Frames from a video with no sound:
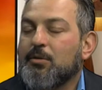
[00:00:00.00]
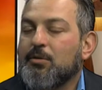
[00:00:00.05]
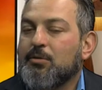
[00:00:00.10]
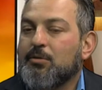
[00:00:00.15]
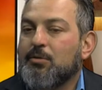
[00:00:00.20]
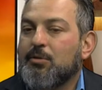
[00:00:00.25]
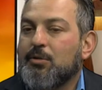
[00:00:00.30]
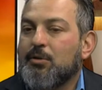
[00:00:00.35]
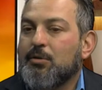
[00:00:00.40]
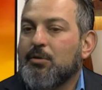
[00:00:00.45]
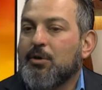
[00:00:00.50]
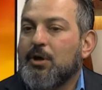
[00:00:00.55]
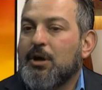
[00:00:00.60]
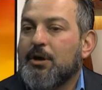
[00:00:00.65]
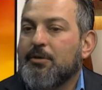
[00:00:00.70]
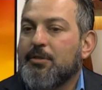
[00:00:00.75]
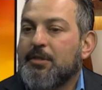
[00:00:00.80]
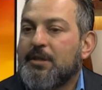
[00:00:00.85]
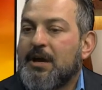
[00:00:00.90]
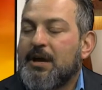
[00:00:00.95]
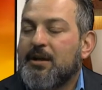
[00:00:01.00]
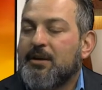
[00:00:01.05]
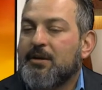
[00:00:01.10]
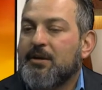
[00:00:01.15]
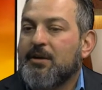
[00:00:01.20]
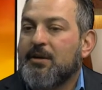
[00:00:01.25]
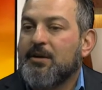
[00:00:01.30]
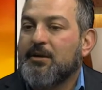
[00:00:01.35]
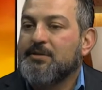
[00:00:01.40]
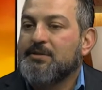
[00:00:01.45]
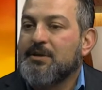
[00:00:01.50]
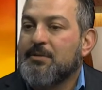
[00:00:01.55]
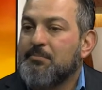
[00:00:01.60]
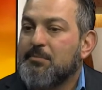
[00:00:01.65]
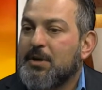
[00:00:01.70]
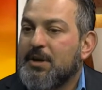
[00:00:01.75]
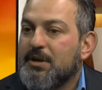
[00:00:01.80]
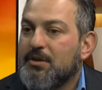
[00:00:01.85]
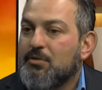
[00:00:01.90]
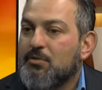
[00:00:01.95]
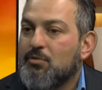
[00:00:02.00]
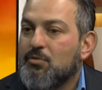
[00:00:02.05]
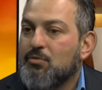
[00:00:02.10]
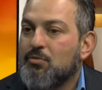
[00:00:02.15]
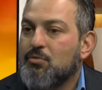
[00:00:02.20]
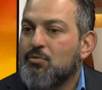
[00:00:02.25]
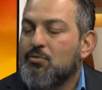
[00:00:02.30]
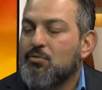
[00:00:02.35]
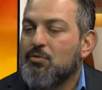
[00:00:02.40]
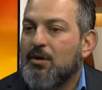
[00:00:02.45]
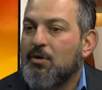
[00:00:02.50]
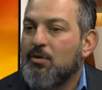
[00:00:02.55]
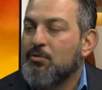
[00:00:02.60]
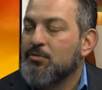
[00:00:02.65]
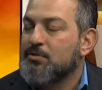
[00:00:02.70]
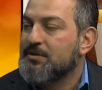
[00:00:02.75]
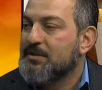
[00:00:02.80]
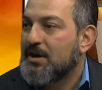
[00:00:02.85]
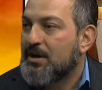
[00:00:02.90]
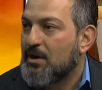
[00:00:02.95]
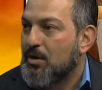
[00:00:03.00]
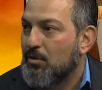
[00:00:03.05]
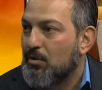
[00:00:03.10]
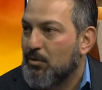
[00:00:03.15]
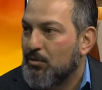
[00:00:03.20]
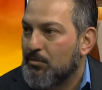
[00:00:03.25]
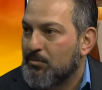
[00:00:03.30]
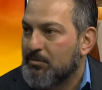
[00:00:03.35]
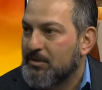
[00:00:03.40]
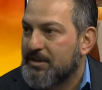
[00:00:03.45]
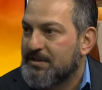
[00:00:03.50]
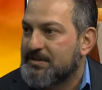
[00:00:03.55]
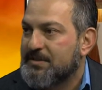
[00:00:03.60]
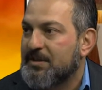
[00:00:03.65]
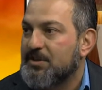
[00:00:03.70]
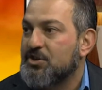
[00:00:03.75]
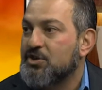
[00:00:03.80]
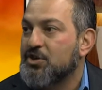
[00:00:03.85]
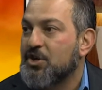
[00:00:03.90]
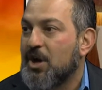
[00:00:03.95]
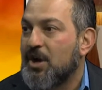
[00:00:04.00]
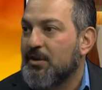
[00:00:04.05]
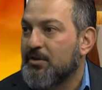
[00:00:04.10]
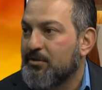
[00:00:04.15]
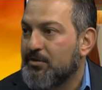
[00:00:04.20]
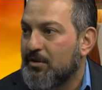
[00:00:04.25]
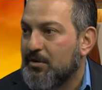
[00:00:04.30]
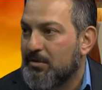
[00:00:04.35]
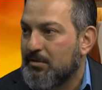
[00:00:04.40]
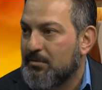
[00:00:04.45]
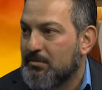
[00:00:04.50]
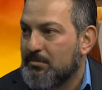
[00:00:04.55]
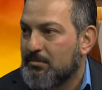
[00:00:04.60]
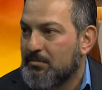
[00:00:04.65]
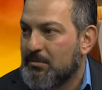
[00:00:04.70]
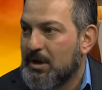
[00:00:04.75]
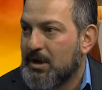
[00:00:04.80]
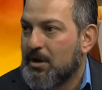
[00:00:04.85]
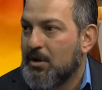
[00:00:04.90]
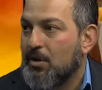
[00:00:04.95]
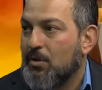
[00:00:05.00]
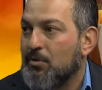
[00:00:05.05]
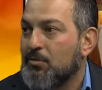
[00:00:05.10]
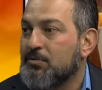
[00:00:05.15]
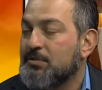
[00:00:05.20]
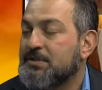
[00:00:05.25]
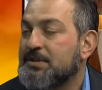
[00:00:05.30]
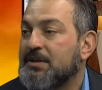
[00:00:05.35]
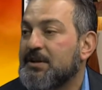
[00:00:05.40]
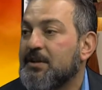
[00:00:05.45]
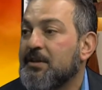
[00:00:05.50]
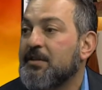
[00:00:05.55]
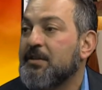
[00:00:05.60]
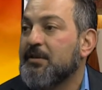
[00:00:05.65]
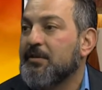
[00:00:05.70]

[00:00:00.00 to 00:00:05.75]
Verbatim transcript: you know uh, that somebody who owns a home, let's say John Doe, owns you it. You like